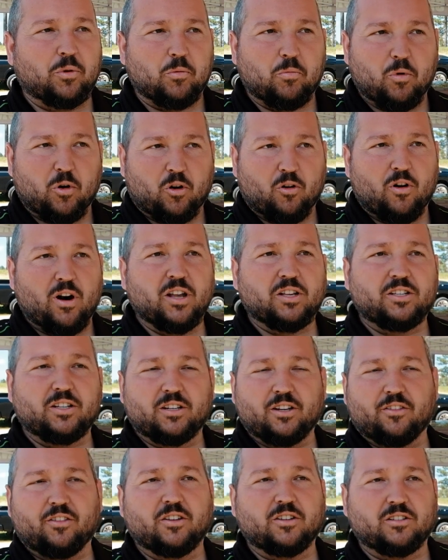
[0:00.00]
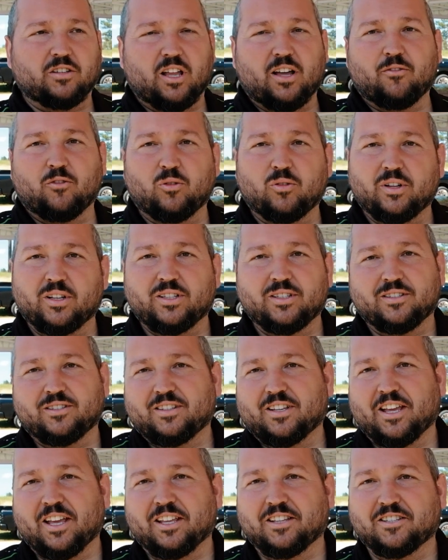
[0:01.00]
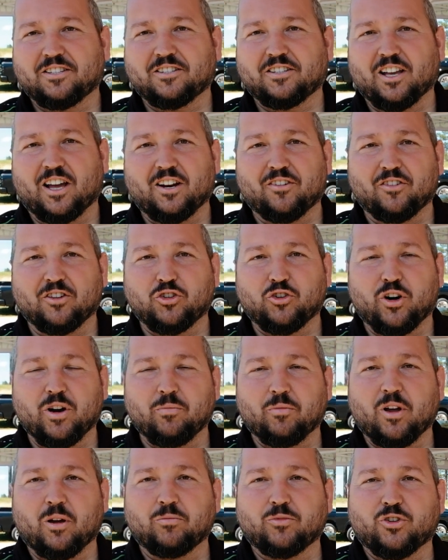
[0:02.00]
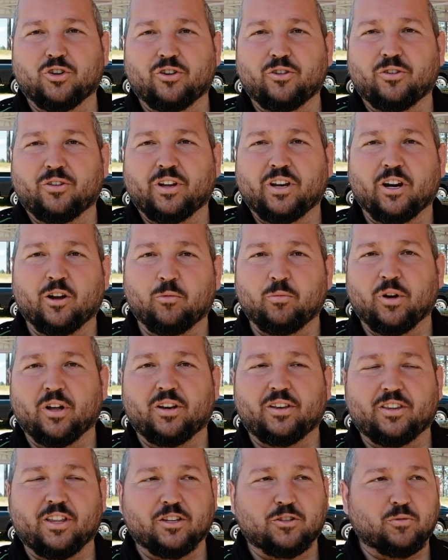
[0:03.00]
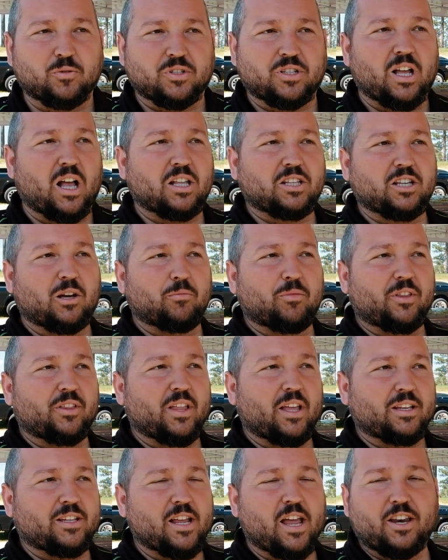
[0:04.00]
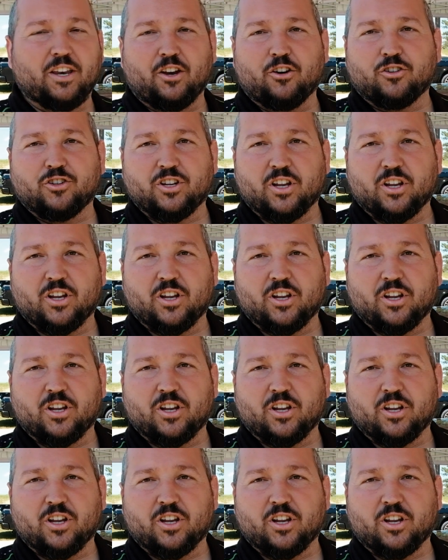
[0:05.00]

to progress into this level, it's kind of a dream come true, but this was not something that 10 years